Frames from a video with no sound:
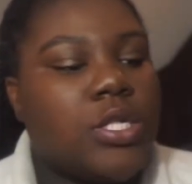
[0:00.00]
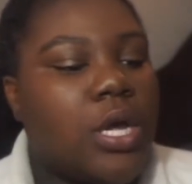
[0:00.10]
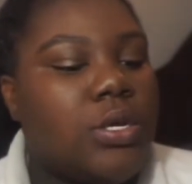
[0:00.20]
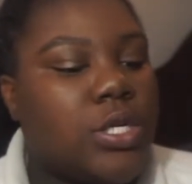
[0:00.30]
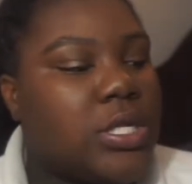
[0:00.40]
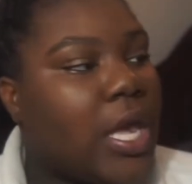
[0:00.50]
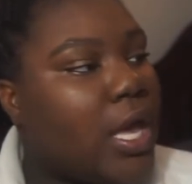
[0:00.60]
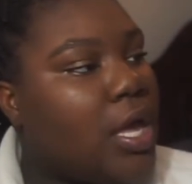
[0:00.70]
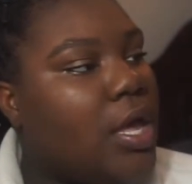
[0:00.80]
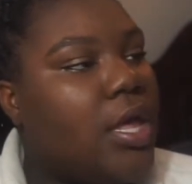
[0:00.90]
I was just like,
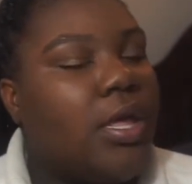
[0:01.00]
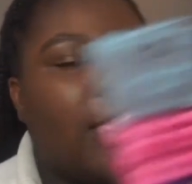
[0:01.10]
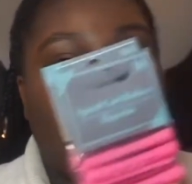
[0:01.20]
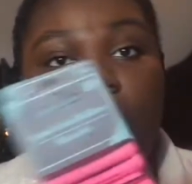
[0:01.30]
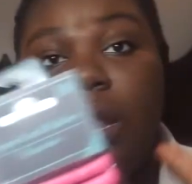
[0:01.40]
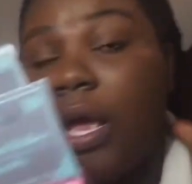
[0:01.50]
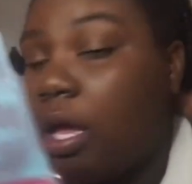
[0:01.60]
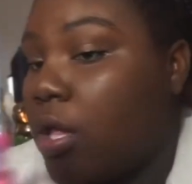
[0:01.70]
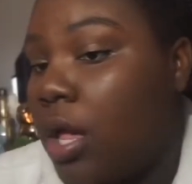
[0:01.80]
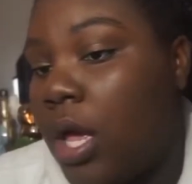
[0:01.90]
yeah, and I
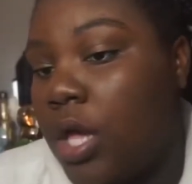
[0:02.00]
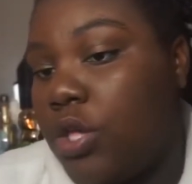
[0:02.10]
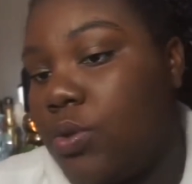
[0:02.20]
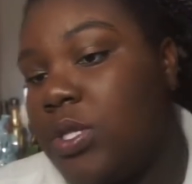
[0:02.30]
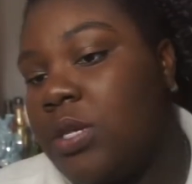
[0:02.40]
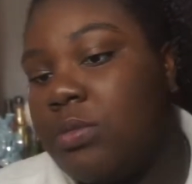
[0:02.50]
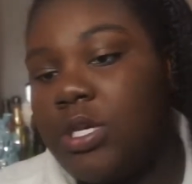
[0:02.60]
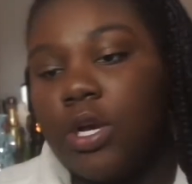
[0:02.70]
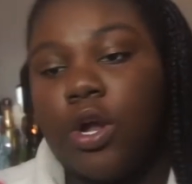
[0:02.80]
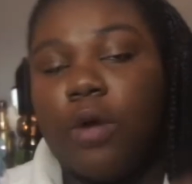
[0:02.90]
could use them to
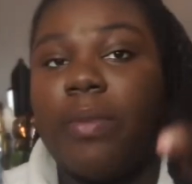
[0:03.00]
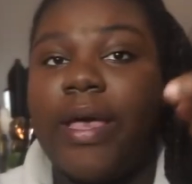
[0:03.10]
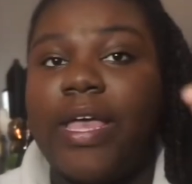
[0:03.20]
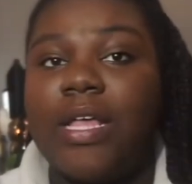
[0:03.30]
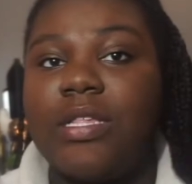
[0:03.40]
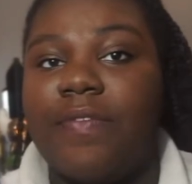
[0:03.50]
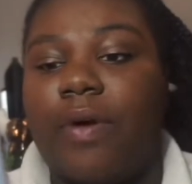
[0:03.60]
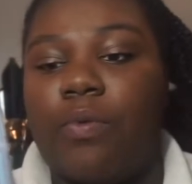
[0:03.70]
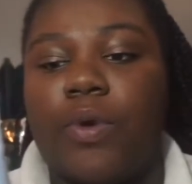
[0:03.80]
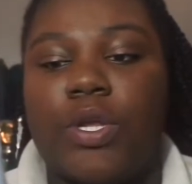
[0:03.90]
curl my ends if I
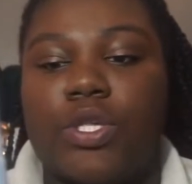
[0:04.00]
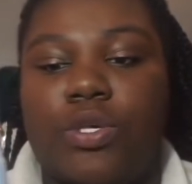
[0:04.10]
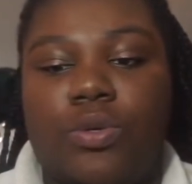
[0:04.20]
wanted to